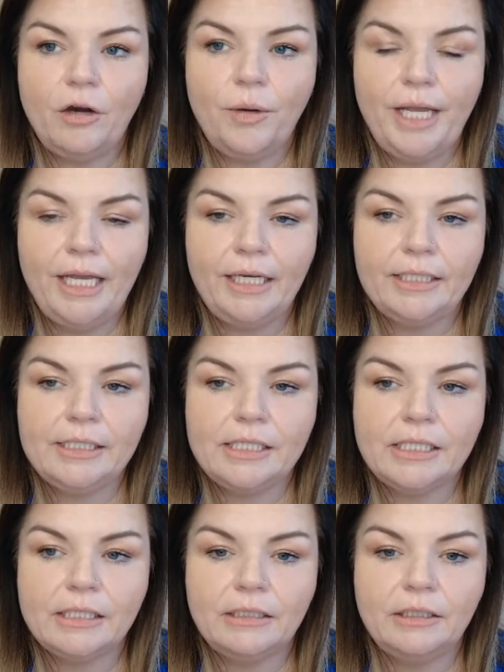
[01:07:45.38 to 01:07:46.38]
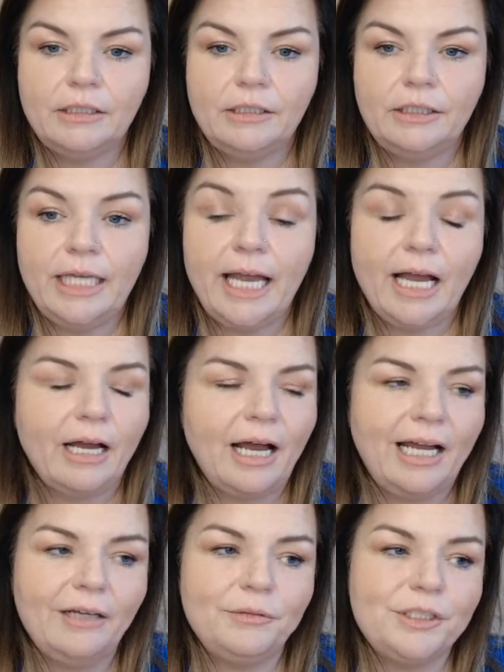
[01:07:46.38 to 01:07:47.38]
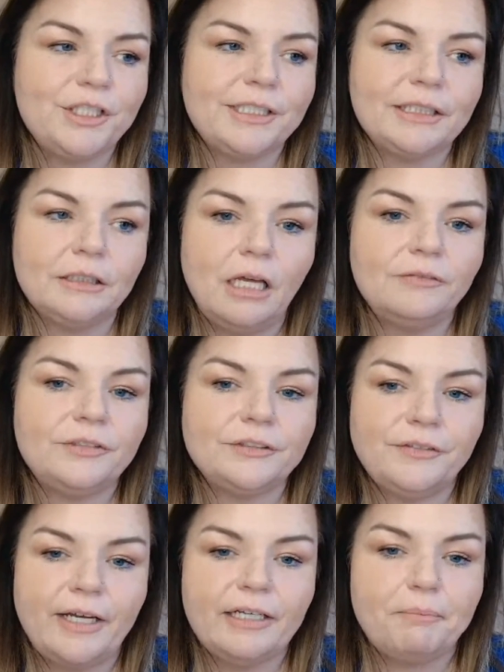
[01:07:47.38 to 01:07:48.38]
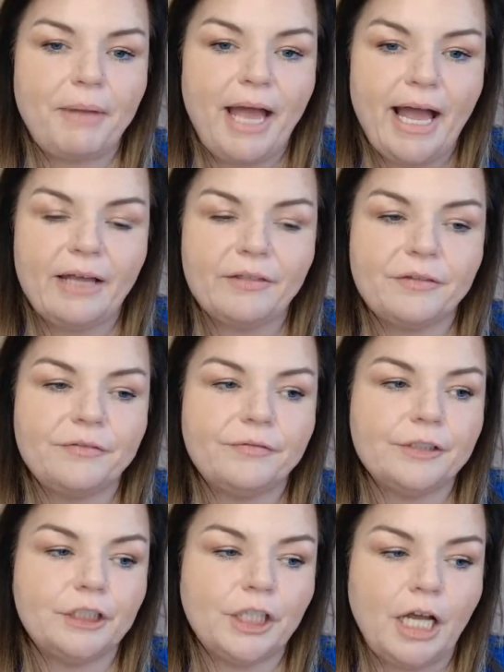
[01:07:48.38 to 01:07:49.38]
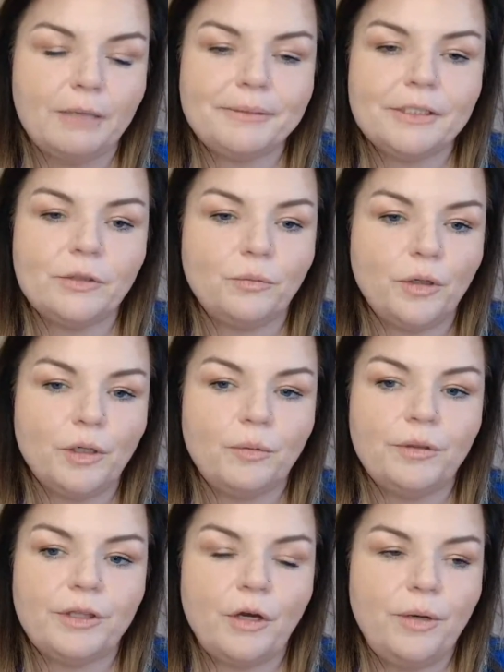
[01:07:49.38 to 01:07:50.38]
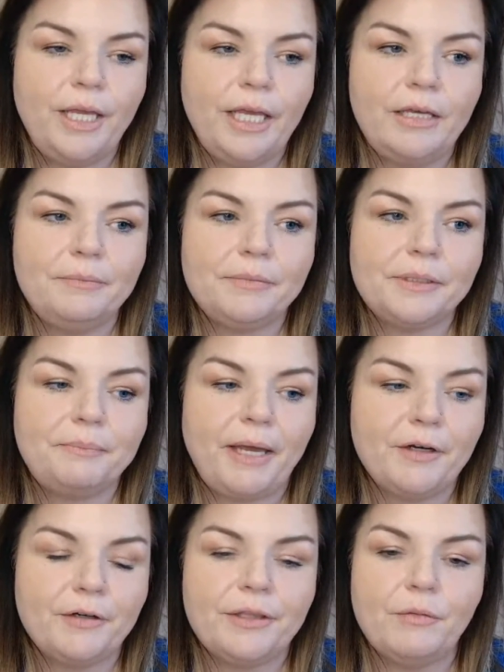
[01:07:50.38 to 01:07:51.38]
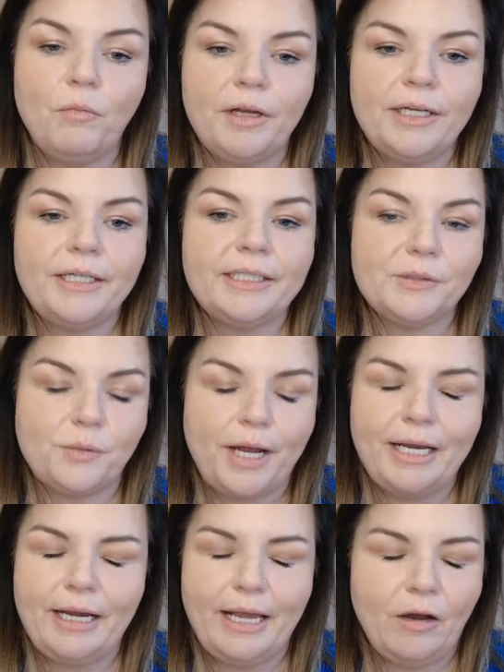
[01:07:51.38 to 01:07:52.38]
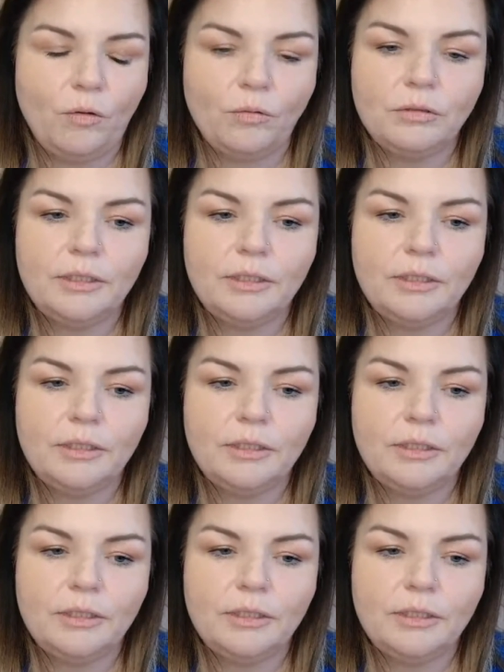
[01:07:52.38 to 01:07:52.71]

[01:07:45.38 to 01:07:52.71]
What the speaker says: And yeah, I would just love to find a path for shops to work with OEMs better than what it is right now.